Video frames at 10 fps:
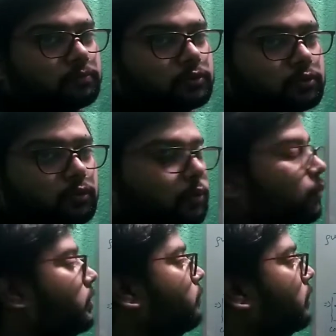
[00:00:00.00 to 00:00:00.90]
So
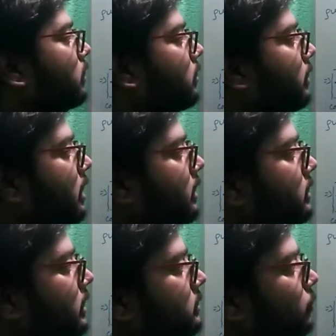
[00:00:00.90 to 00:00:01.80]
we will write
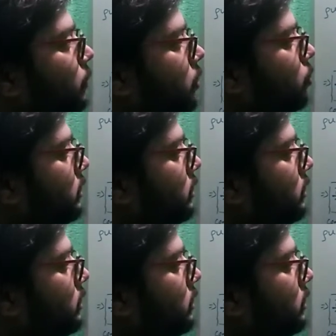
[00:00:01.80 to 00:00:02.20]
as, we know